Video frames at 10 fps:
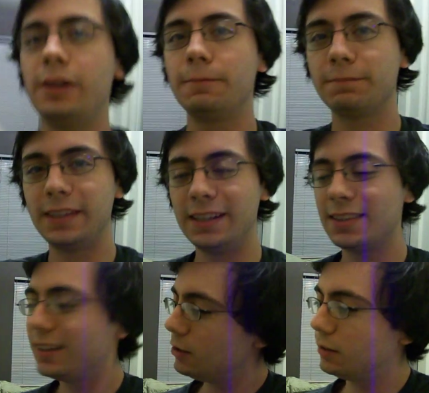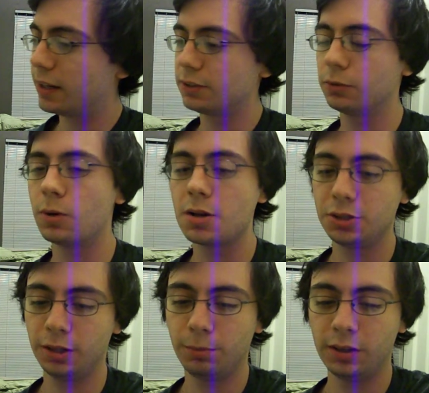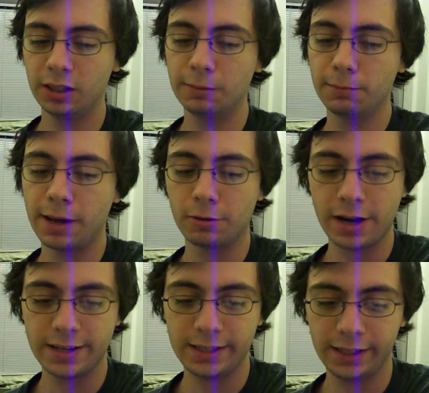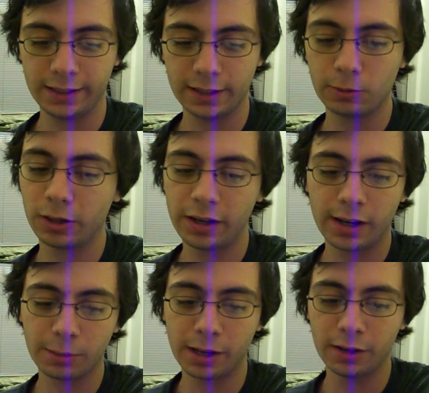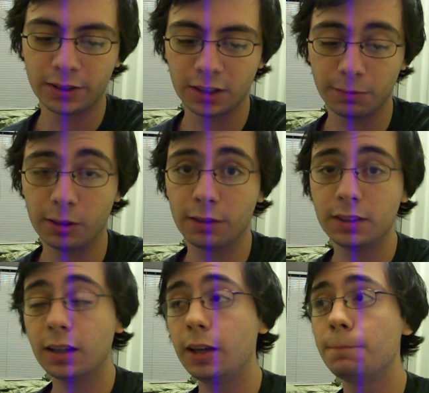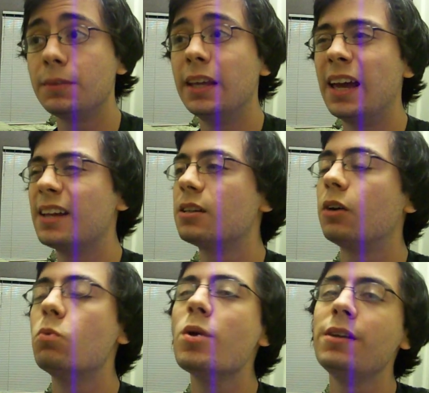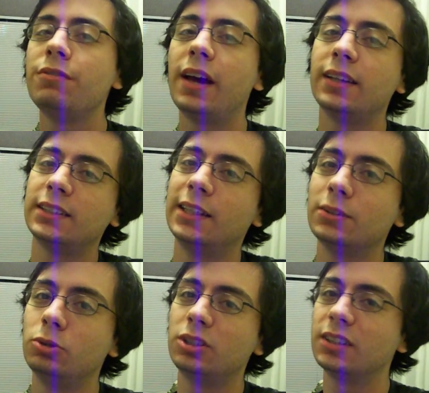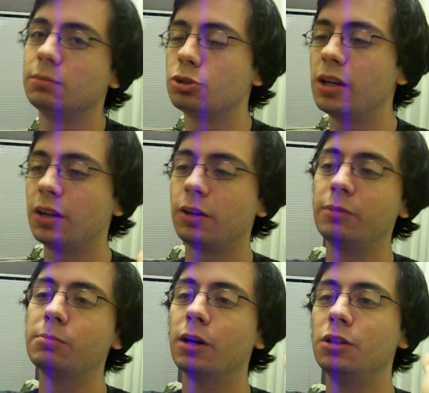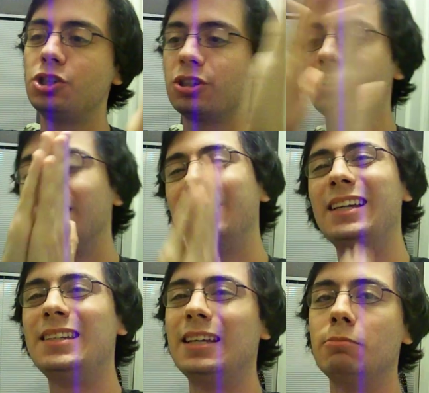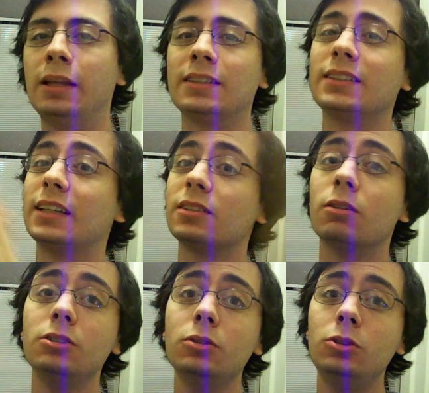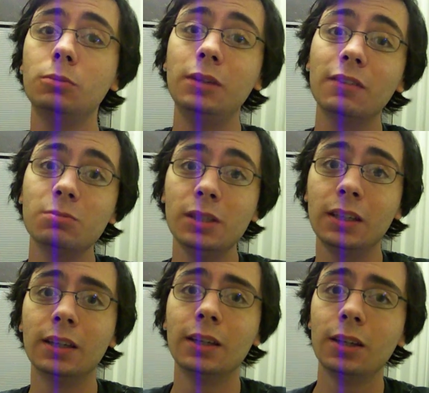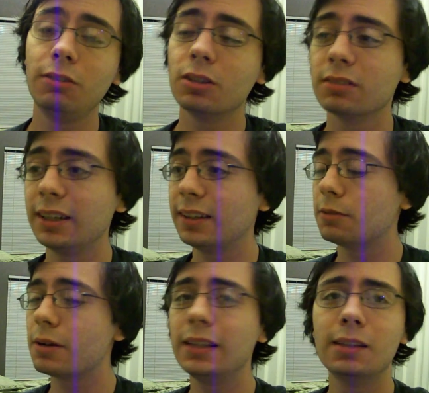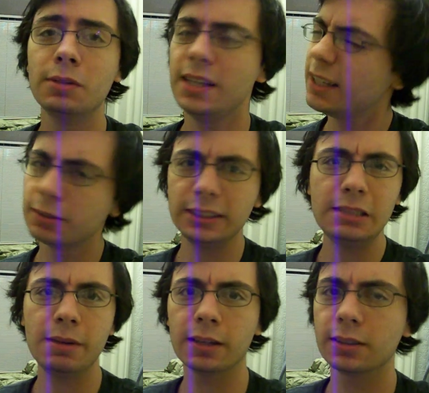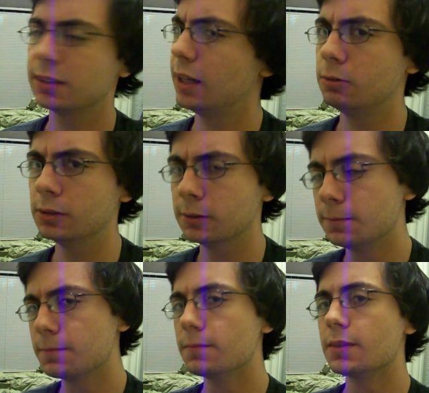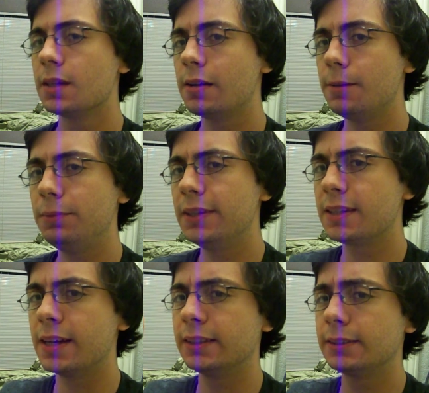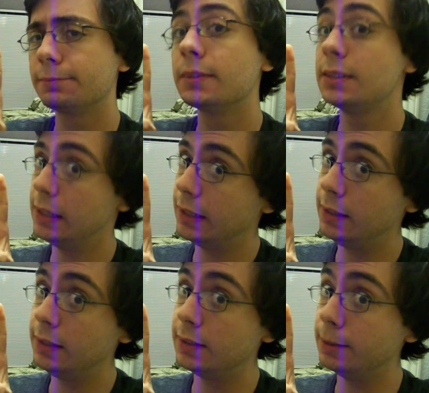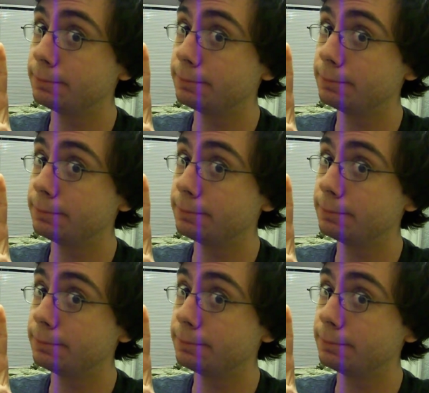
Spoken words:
it. And thank you guys for watching and putting up with my ranting. And I want to talk about other stuff, but I don't have time. I talk way faster than this one just because I'm trying to cram a bunch in 10 minutes, because that's all YouTube gives me. If you don't like that, write them an angry email, because I will. Alright, peace guys. Take it easy.